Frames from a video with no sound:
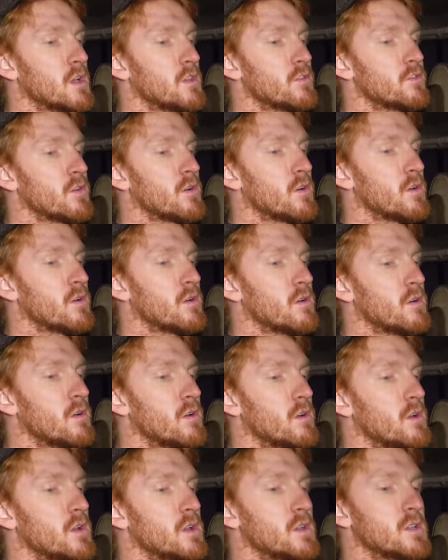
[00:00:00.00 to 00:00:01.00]
So
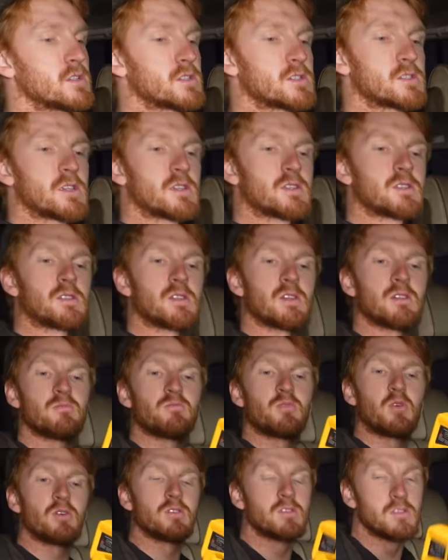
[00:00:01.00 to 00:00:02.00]

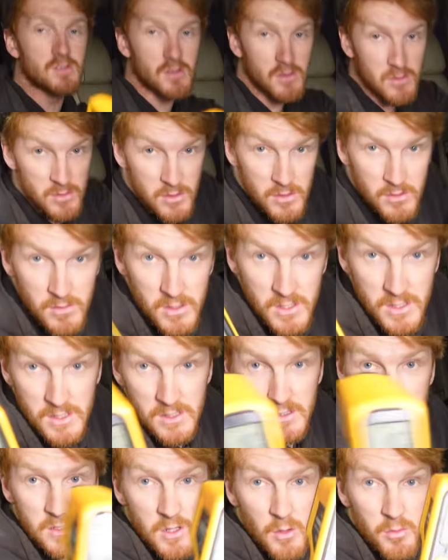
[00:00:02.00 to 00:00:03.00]
16.2 degrees
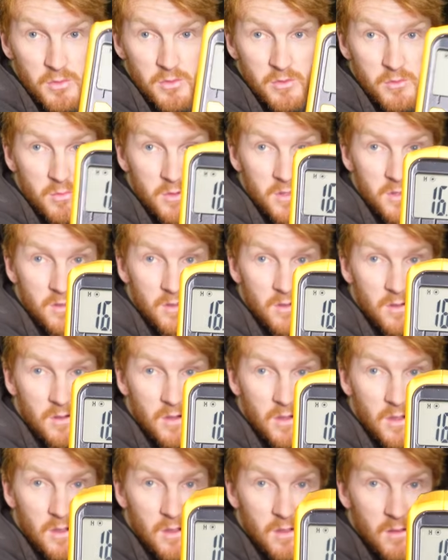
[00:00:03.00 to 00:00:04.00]
at the top of the speedo
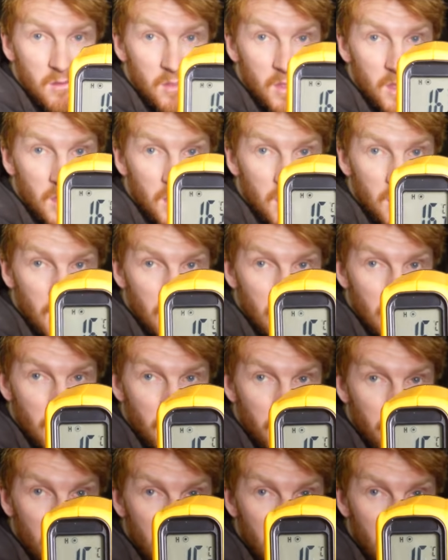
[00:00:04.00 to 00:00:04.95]
there. So